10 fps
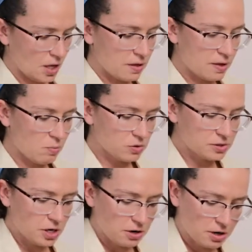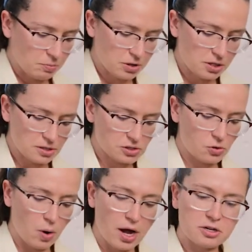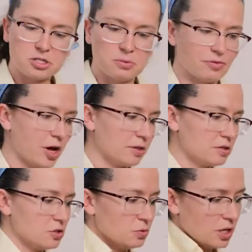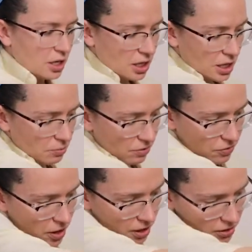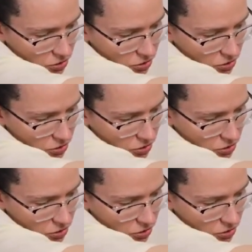And then we'll start in with these squash. So we've got the zucchini that we've cut in